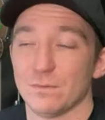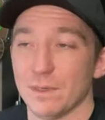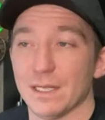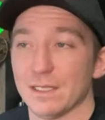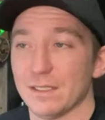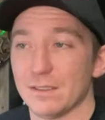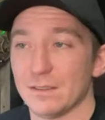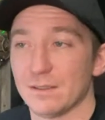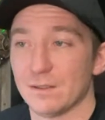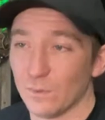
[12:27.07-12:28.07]
But
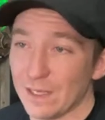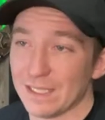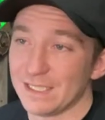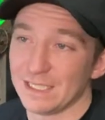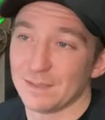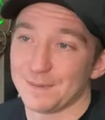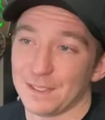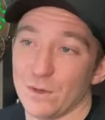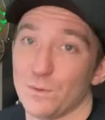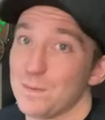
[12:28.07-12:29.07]
the way this season's been
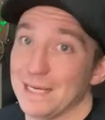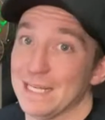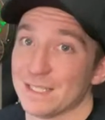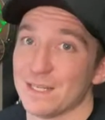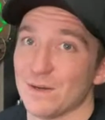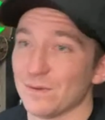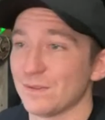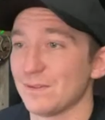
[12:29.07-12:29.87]
going, we've been getting snow.